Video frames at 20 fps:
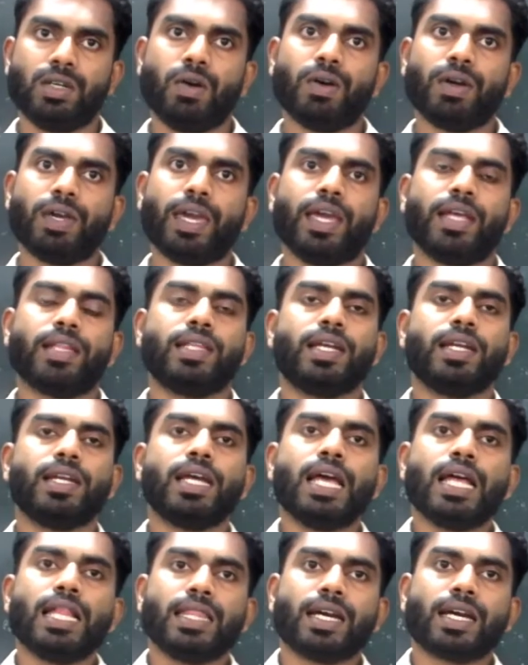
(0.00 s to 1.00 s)
Okay,
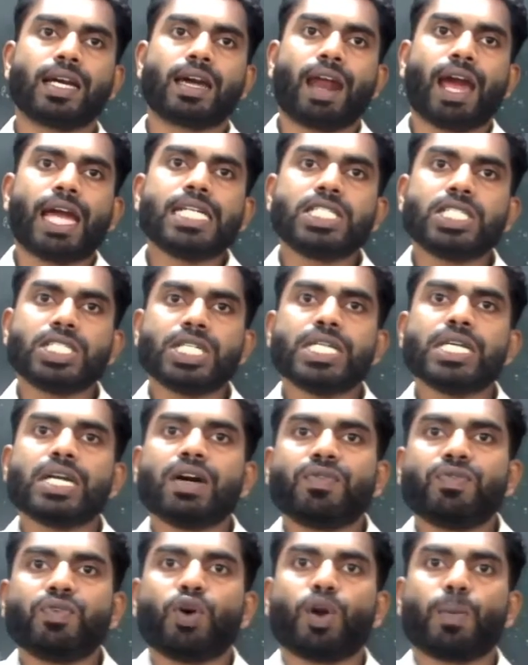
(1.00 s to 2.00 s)
then the
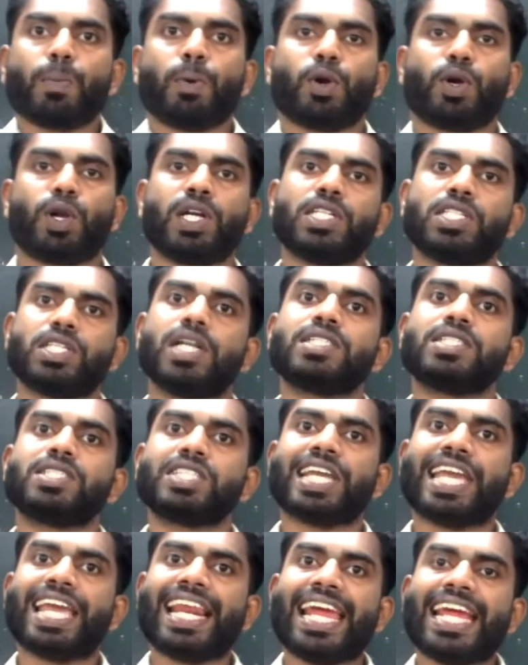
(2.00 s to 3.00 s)
criteria for potential
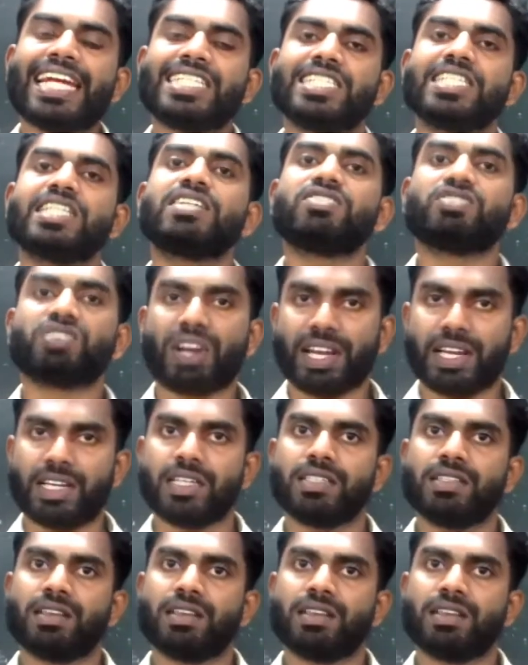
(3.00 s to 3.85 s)
chelating drug.